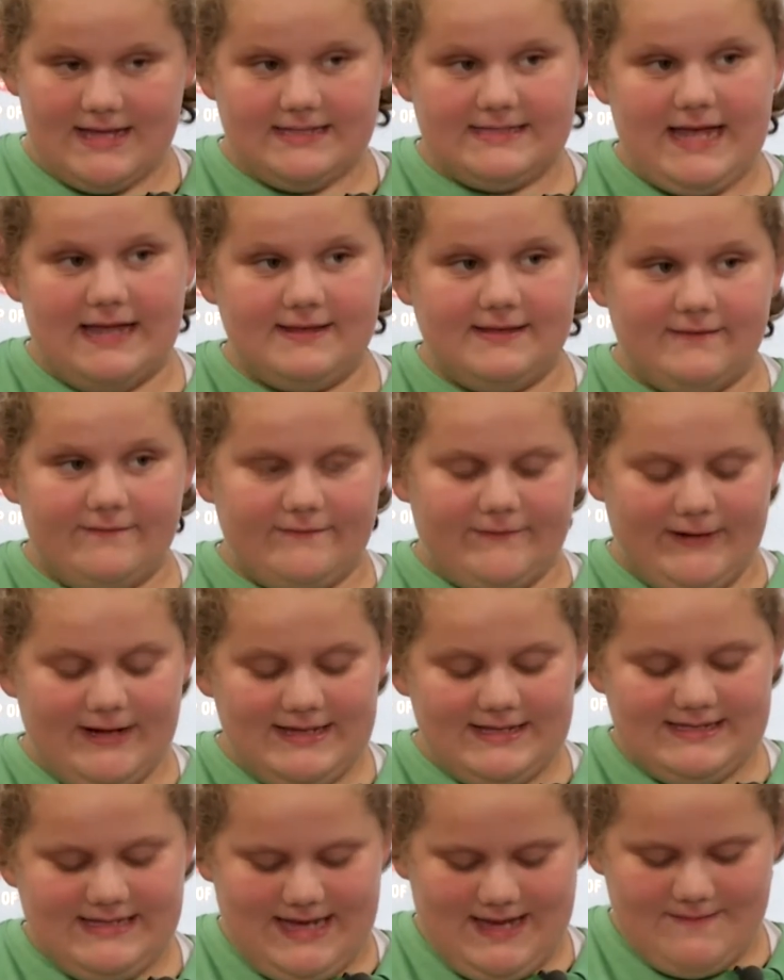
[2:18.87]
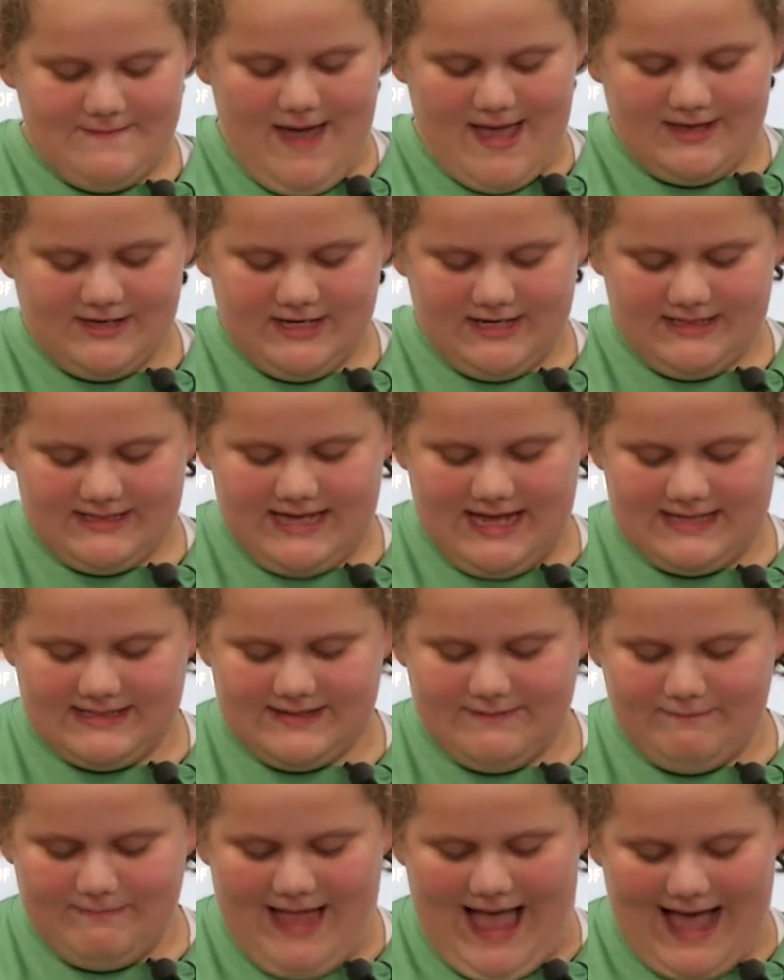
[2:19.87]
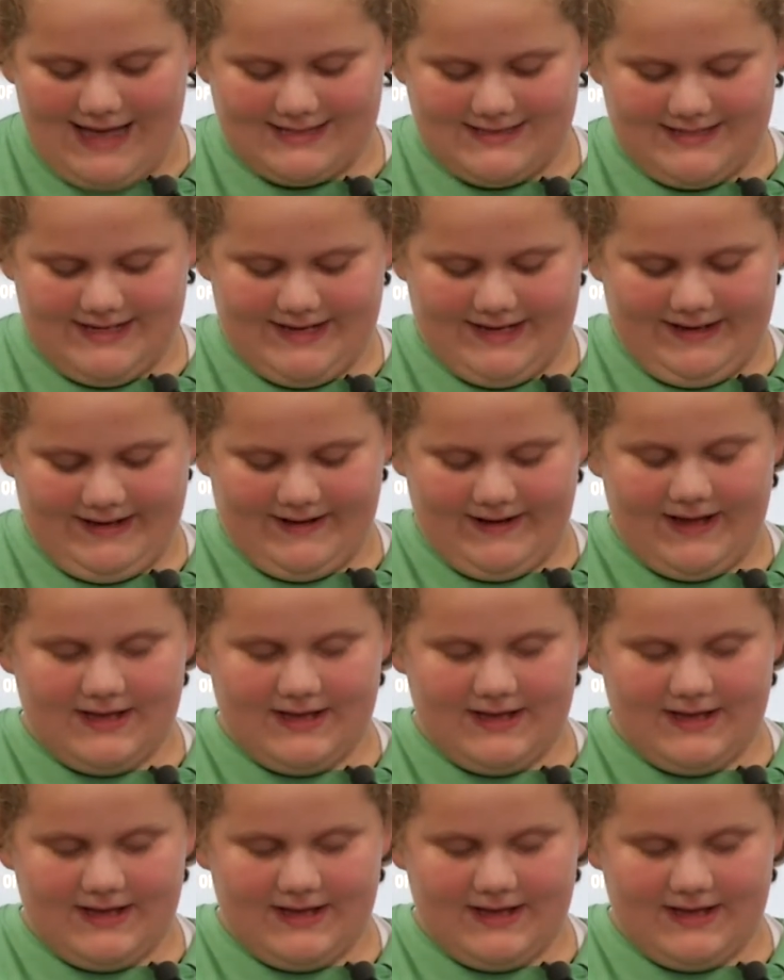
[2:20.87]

10 to 14 metric tons of plastic are